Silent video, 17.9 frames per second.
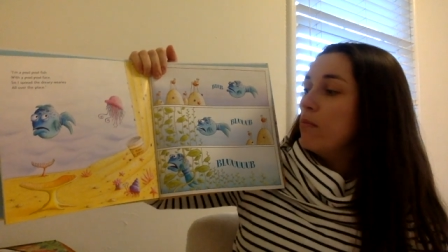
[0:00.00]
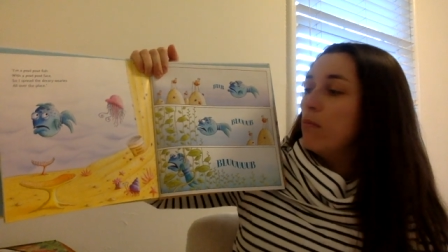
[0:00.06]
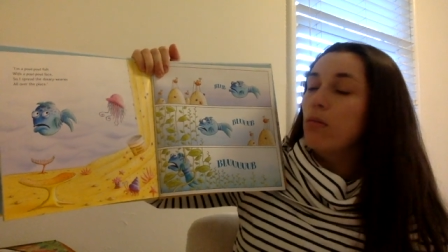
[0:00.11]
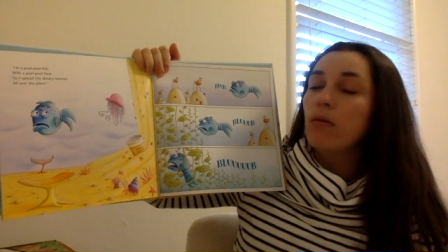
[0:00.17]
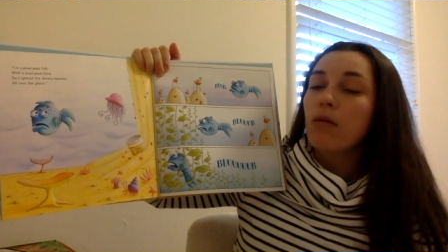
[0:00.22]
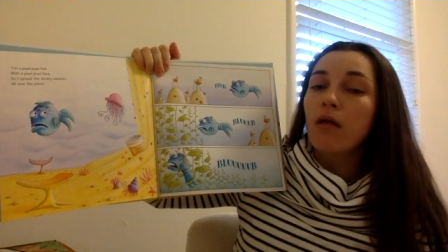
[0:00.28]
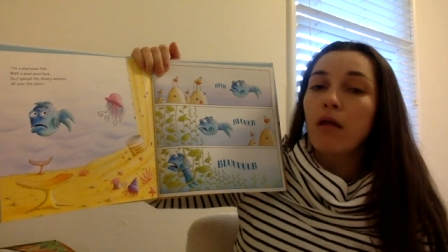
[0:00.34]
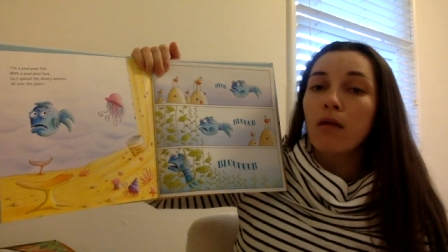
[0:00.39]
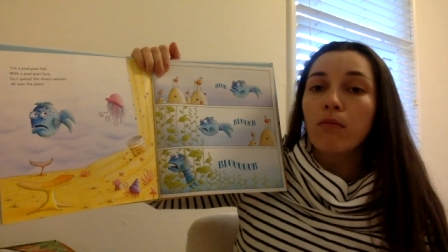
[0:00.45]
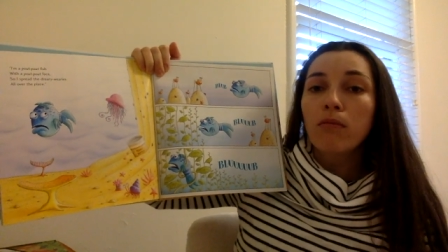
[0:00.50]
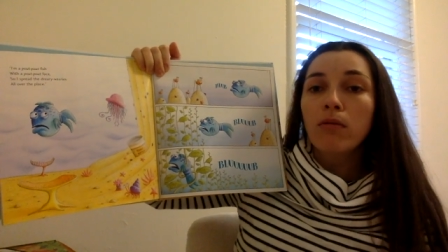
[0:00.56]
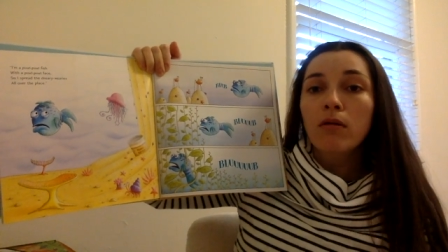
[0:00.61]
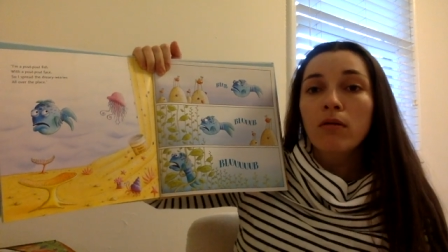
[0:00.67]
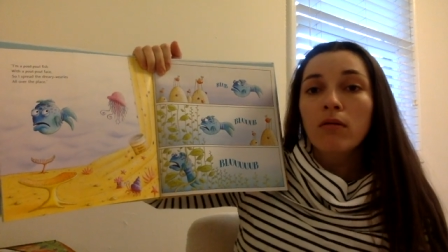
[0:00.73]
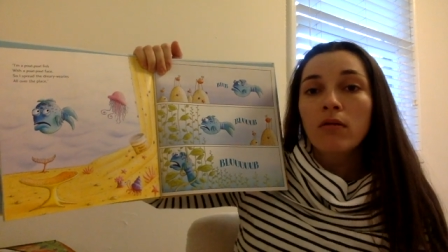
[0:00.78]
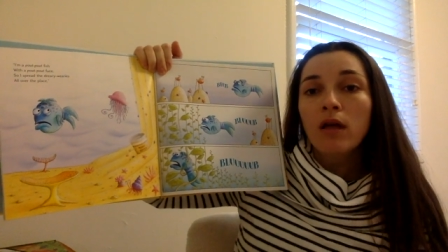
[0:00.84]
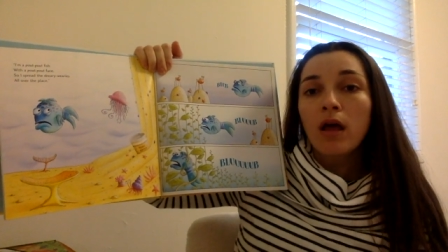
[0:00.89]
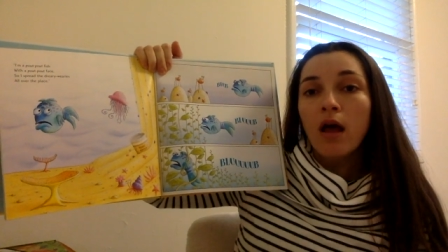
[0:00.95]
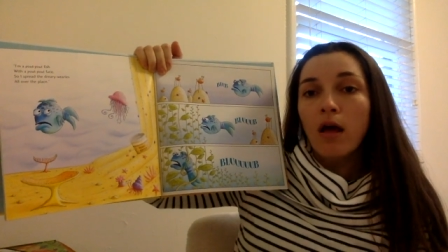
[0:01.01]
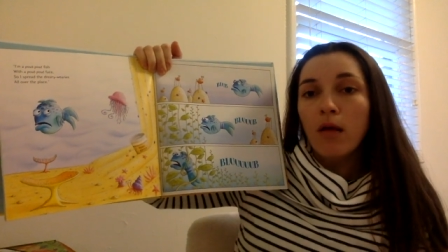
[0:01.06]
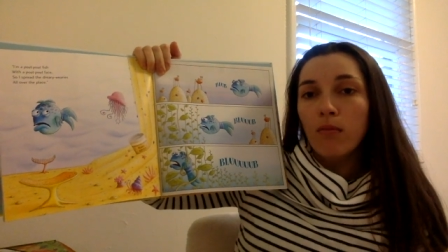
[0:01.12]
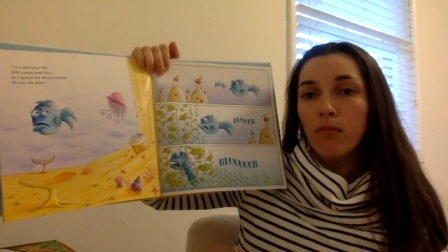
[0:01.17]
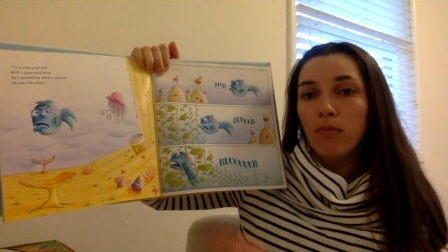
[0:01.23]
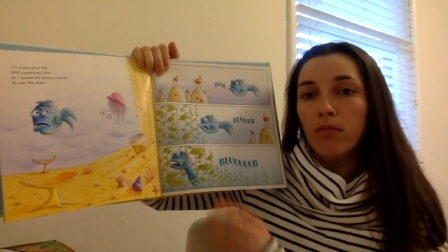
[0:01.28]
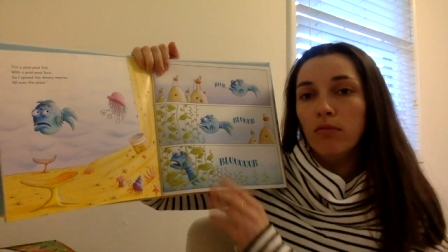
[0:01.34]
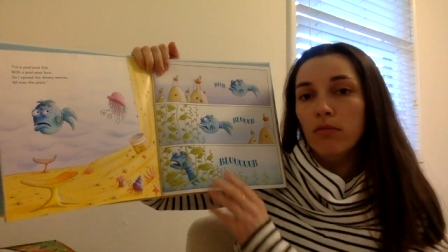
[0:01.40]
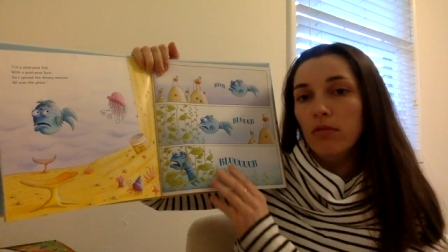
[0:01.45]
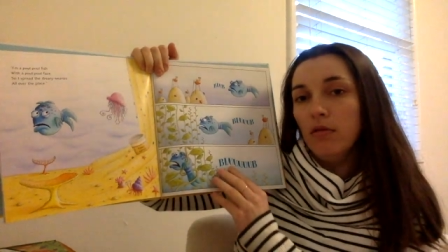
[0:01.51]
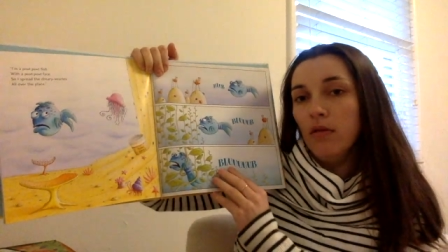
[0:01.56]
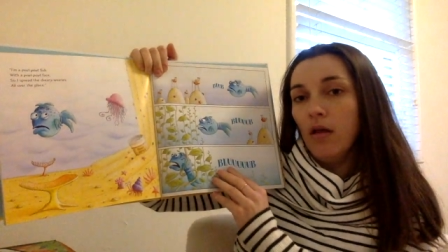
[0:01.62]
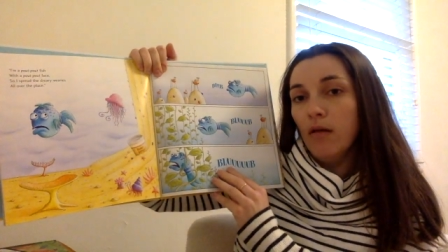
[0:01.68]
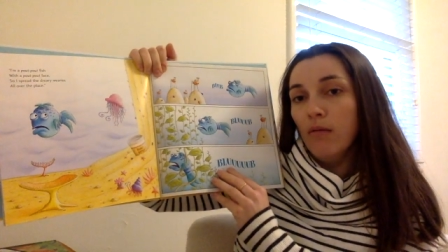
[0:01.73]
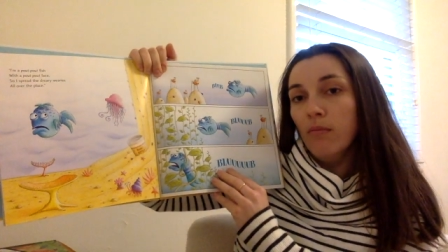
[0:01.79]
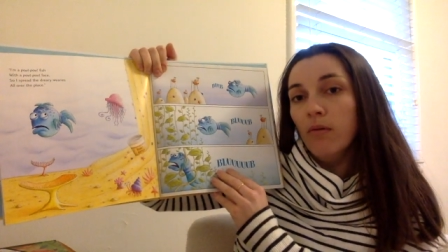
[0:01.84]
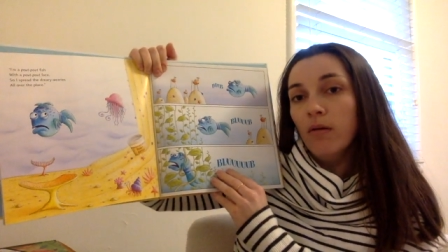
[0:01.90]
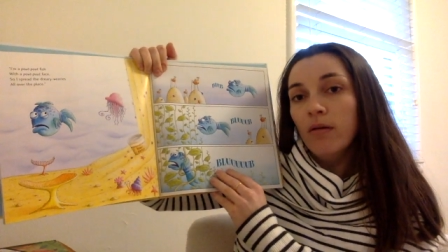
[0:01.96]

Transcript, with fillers: Blub, blub,